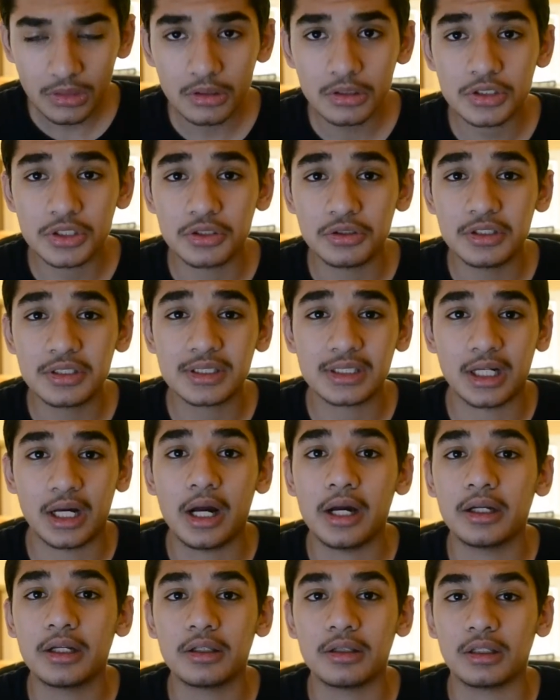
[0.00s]
So you
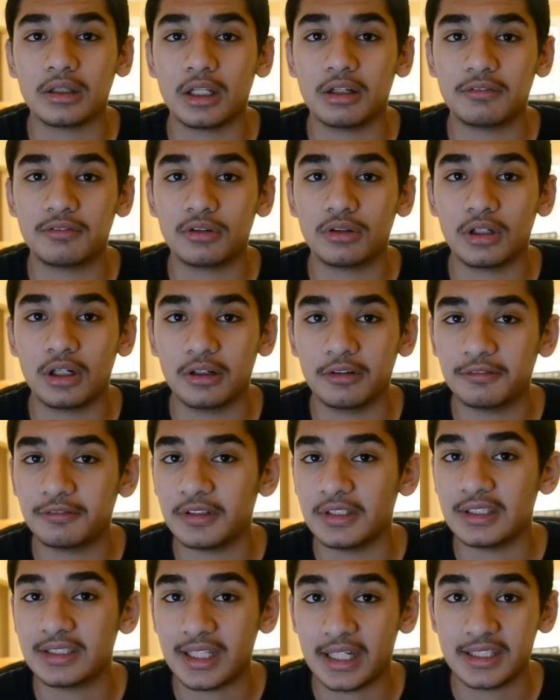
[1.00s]
decide the level of
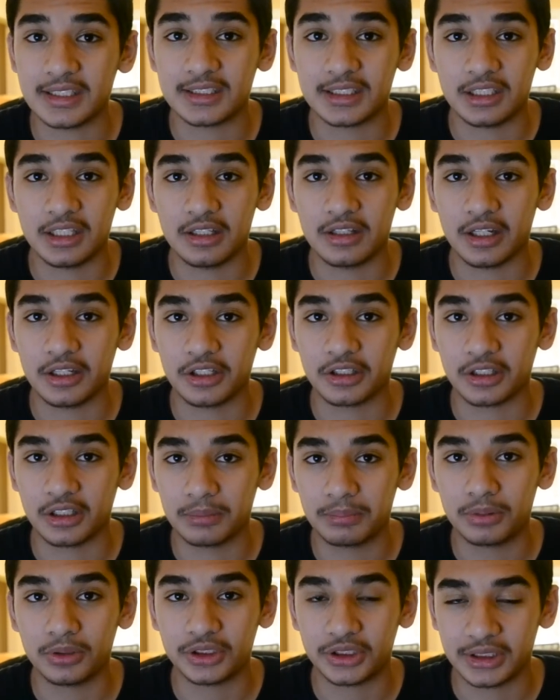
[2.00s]
intensity that you're going to
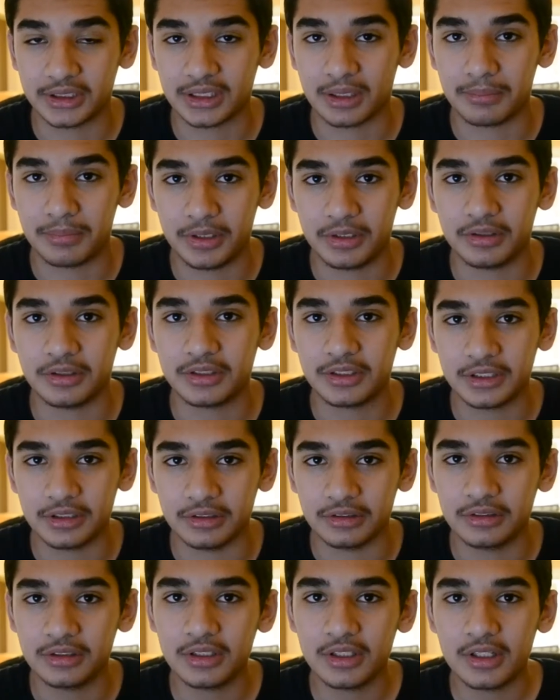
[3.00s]
push this computer
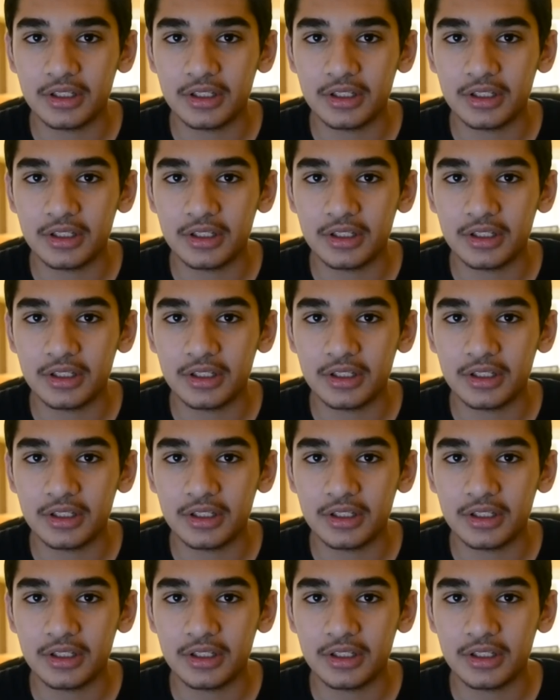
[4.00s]
to.